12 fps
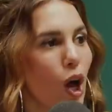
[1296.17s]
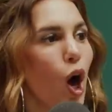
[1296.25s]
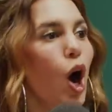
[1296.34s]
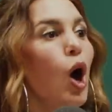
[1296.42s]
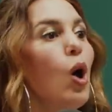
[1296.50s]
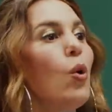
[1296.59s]

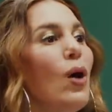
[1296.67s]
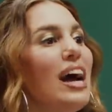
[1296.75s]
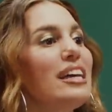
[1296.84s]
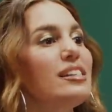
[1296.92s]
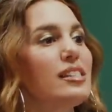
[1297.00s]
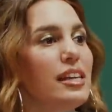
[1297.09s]
And it oh, worked.
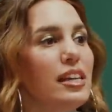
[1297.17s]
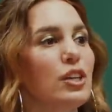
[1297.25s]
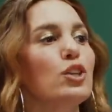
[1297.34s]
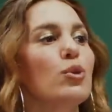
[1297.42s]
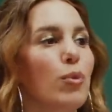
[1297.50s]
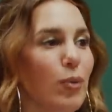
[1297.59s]
I see.
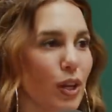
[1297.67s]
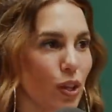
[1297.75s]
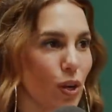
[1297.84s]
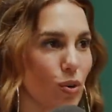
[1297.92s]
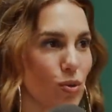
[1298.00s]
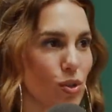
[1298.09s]
You were one of
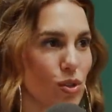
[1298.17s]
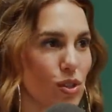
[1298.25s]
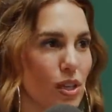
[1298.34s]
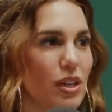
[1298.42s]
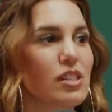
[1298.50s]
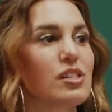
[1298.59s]

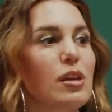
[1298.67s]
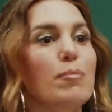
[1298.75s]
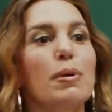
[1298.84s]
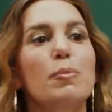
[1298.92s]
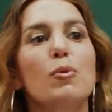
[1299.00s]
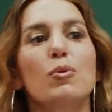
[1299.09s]
those because yeah.
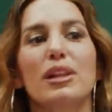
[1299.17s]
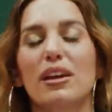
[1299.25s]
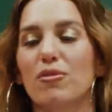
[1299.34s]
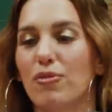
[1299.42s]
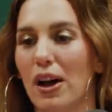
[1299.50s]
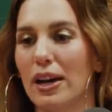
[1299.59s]
some people were
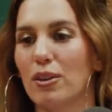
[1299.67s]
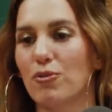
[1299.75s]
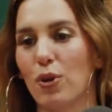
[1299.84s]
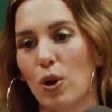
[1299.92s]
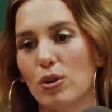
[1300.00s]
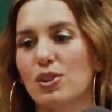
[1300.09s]
like Vine
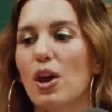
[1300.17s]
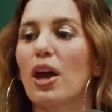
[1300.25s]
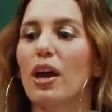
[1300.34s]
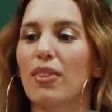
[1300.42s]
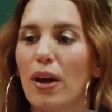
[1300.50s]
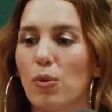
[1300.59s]
folks
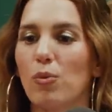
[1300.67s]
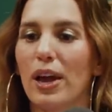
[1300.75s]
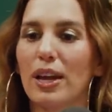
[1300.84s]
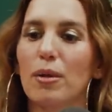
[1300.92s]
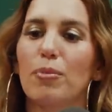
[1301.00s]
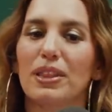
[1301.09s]
that
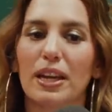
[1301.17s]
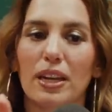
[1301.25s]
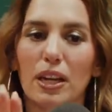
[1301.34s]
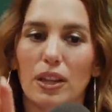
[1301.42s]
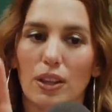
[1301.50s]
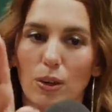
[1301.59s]
went, no. but
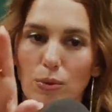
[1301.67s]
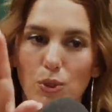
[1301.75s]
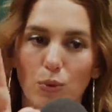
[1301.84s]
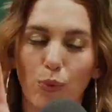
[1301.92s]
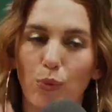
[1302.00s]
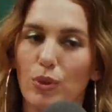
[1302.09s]
then there
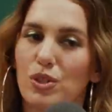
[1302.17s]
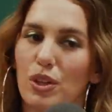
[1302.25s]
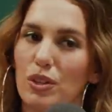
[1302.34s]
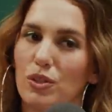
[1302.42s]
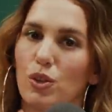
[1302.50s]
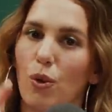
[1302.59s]
was.
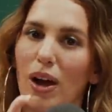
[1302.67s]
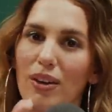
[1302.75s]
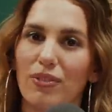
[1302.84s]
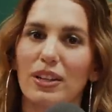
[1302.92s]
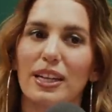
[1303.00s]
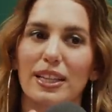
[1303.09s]
So I
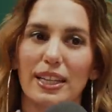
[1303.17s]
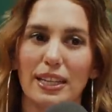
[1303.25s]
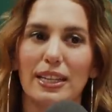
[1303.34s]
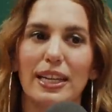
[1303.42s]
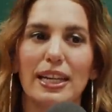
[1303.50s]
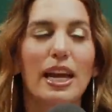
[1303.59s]
feel like the
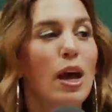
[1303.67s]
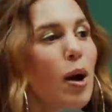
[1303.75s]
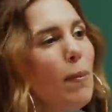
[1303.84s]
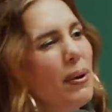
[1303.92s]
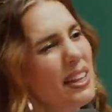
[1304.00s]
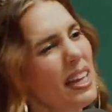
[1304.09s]
elite.
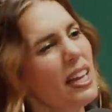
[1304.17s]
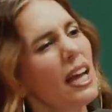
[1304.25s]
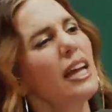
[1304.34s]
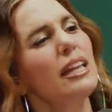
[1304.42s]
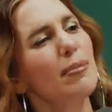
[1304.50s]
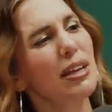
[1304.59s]
But then let
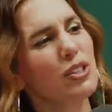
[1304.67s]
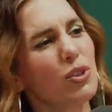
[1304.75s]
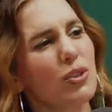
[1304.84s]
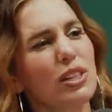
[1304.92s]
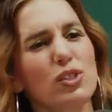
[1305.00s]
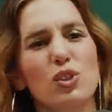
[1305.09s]
me ask
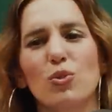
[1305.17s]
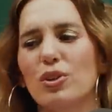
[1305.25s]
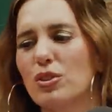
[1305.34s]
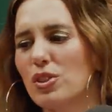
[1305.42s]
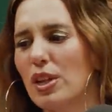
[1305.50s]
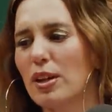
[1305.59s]
you this too.
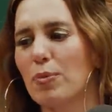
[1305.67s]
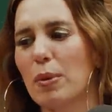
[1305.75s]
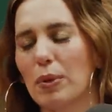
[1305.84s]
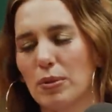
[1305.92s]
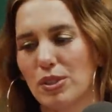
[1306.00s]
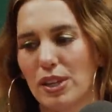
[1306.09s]
There's a lot of
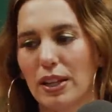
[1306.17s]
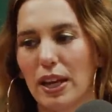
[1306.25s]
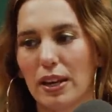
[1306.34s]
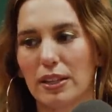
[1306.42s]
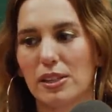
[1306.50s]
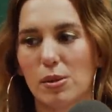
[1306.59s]
people. I was
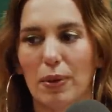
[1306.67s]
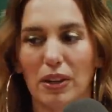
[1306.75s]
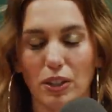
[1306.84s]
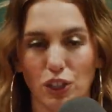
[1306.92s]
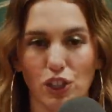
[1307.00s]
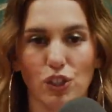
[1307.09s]
telling Anneliese about
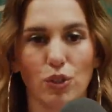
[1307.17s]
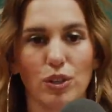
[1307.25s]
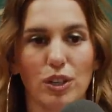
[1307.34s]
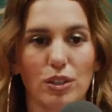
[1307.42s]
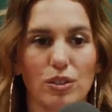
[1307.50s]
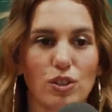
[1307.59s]
it because she's new
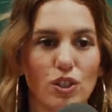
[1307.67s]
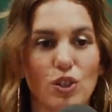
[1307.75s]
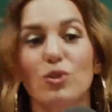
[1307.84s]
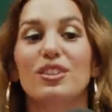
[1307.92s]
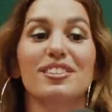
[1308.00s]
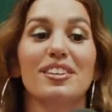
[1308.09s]
to
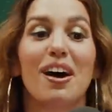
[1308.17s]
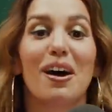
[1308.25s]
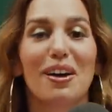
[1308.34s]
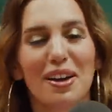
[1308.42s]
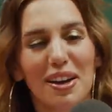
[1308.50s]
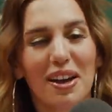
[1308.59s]
new to the
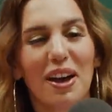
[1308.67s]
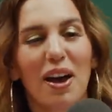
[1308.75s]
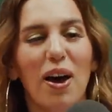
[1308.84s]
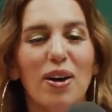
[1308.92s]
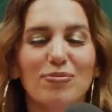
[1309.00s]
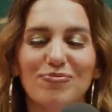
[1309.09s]
talk.
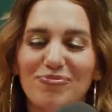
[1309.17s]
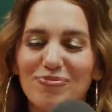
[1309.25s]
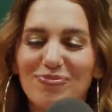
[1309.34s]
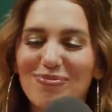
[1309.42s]
Um,